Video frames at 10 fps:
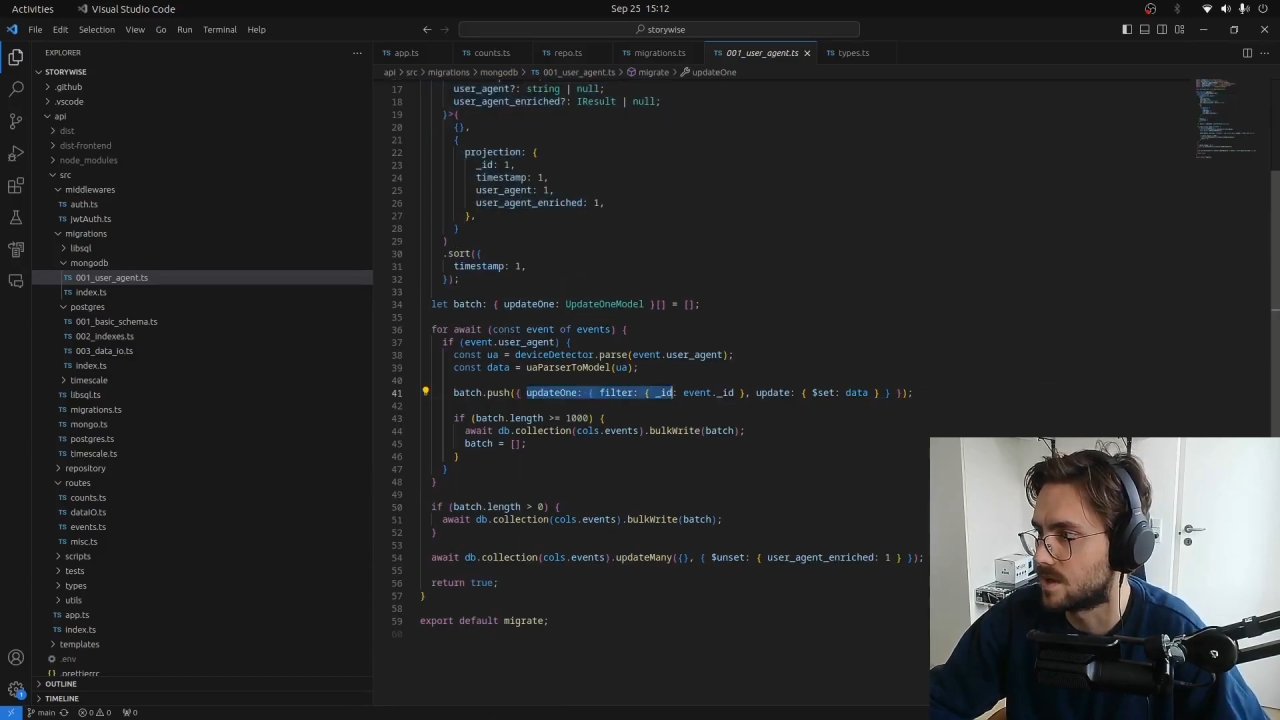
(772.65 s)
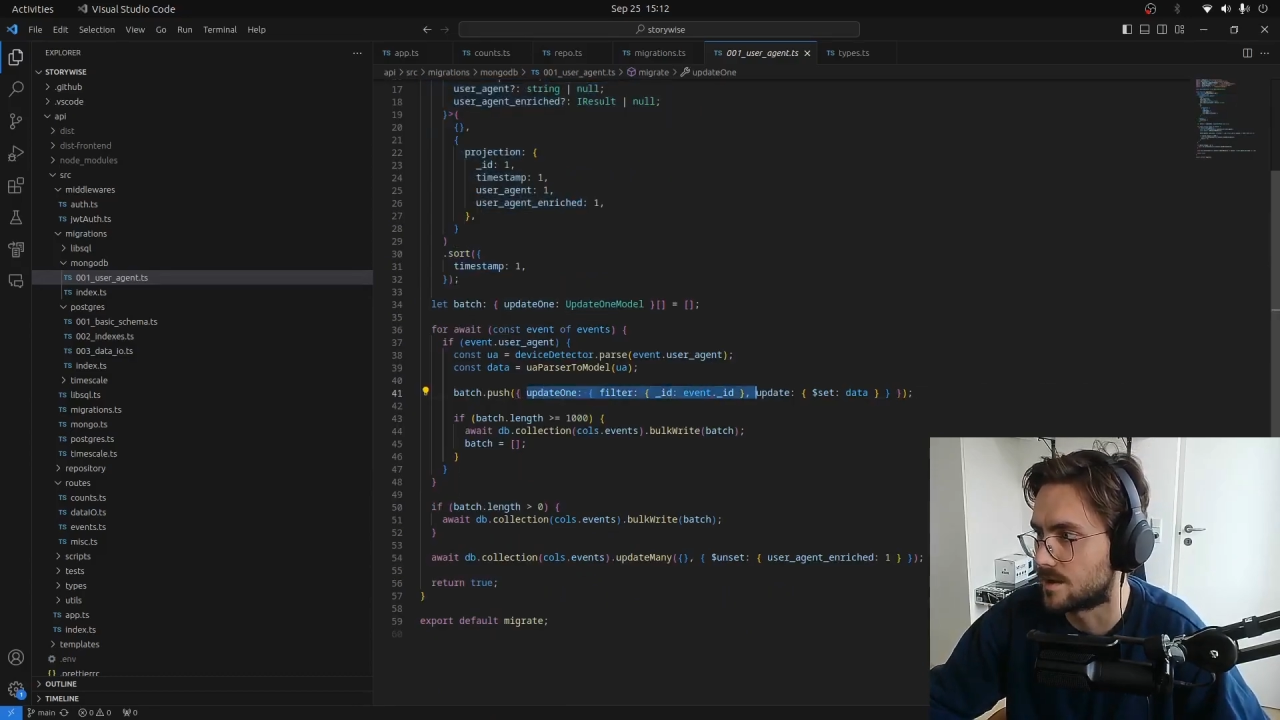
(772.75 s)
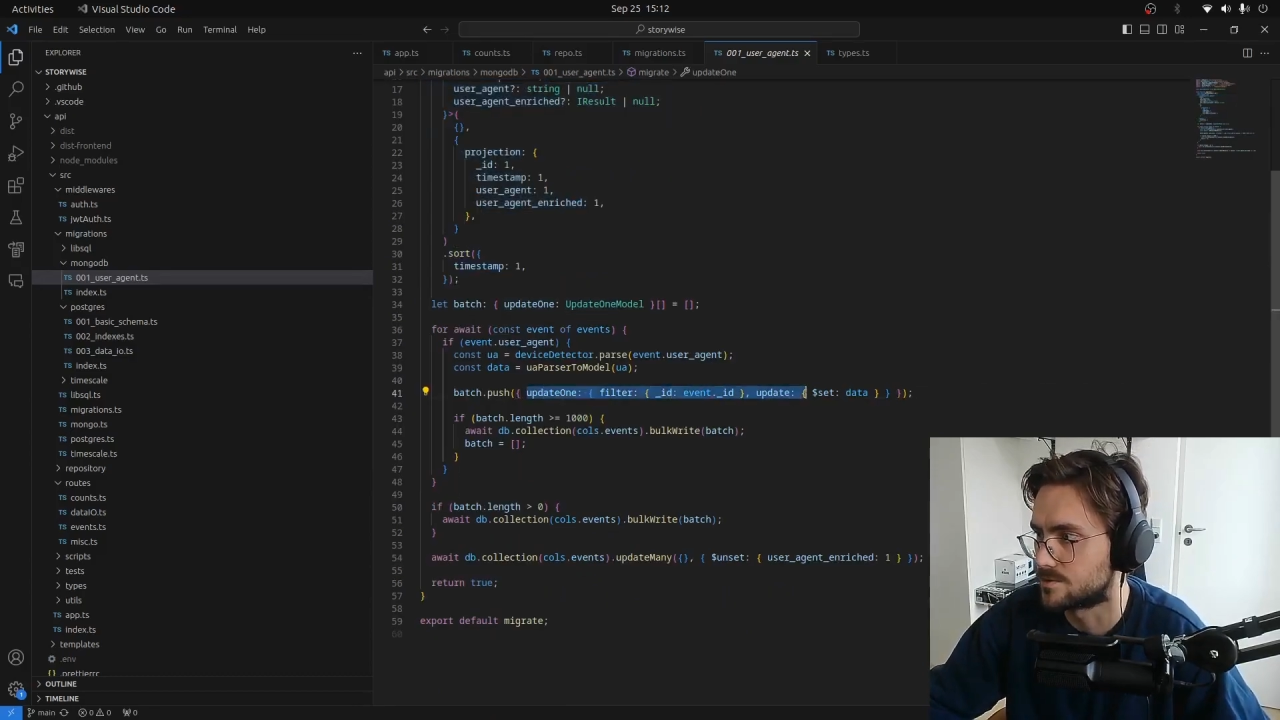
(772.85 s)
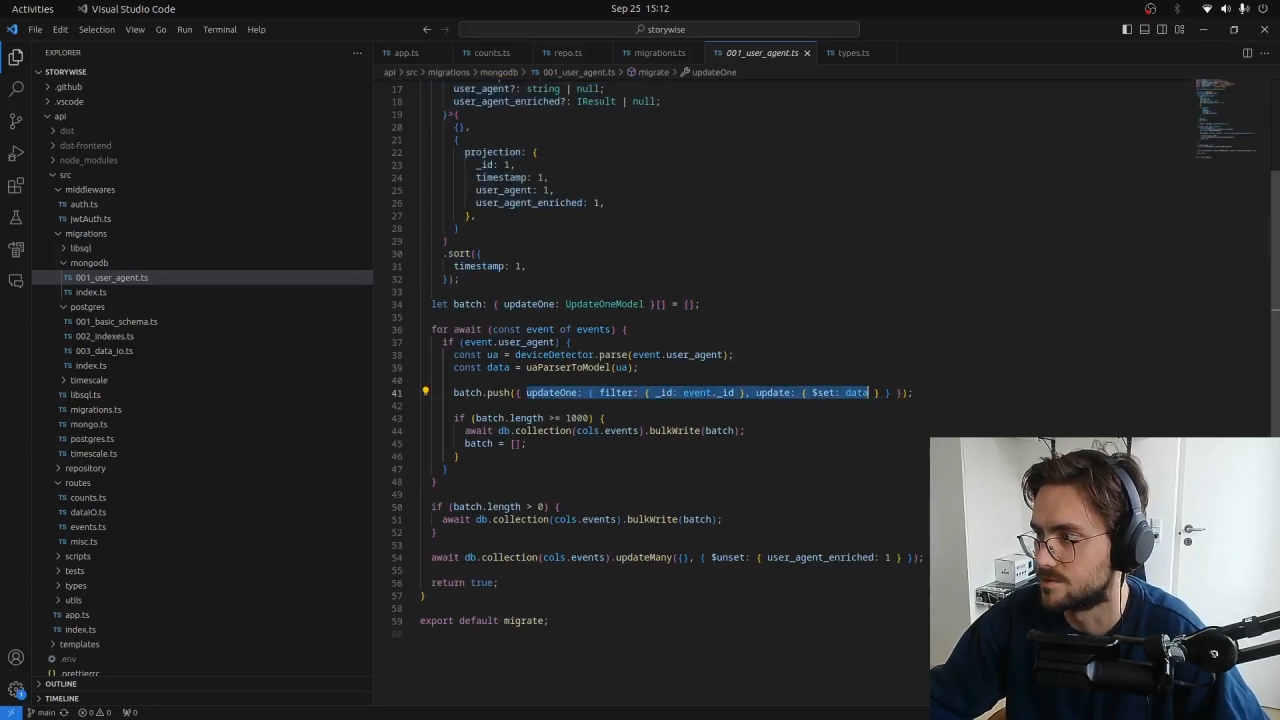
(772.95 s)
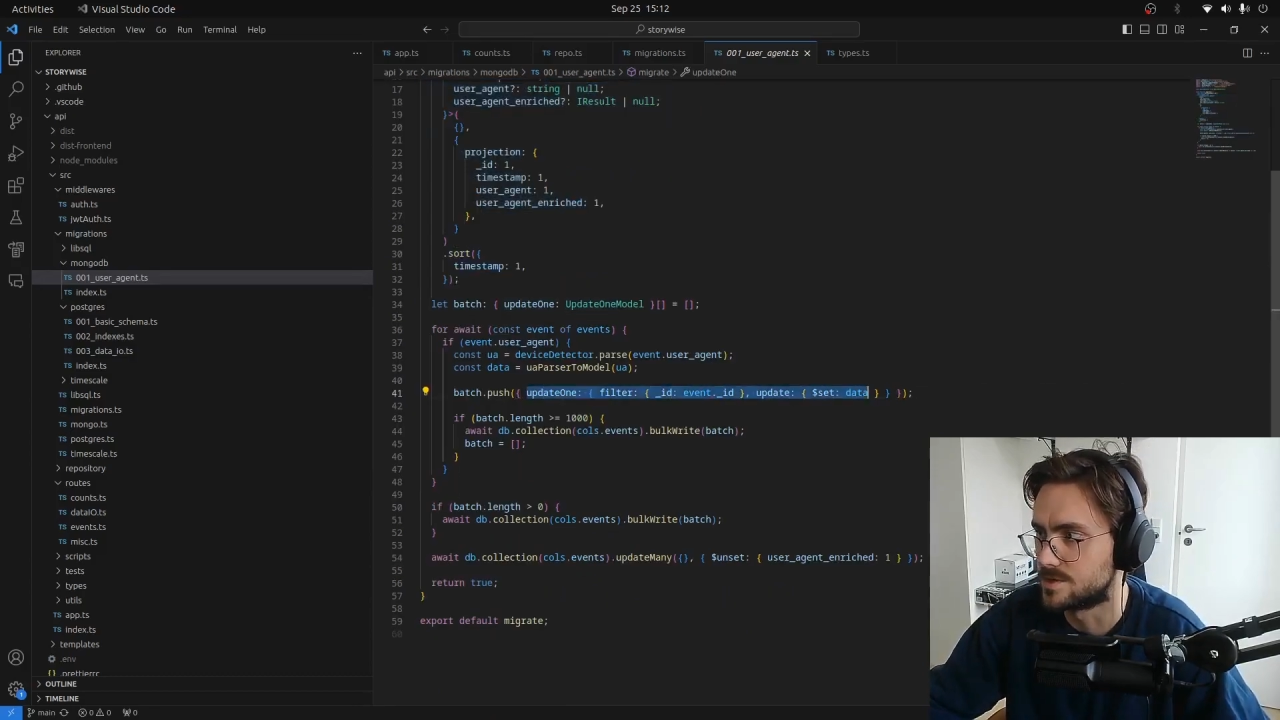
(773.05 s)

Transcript: actual